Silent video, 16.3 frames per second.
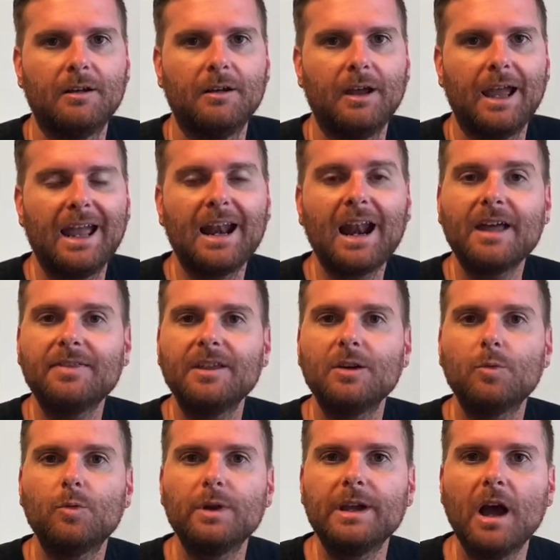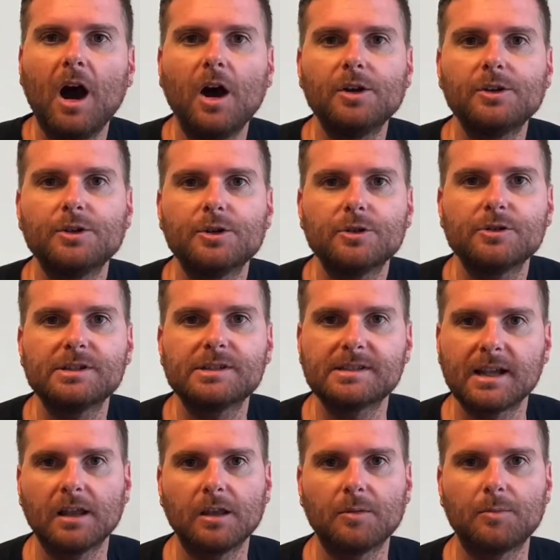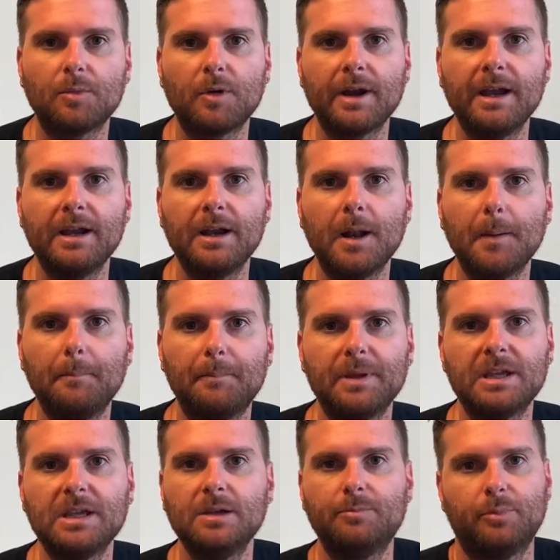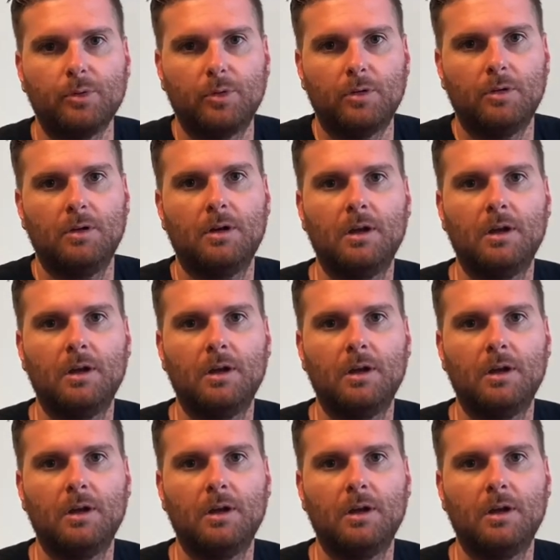And I think we under-celebrate people.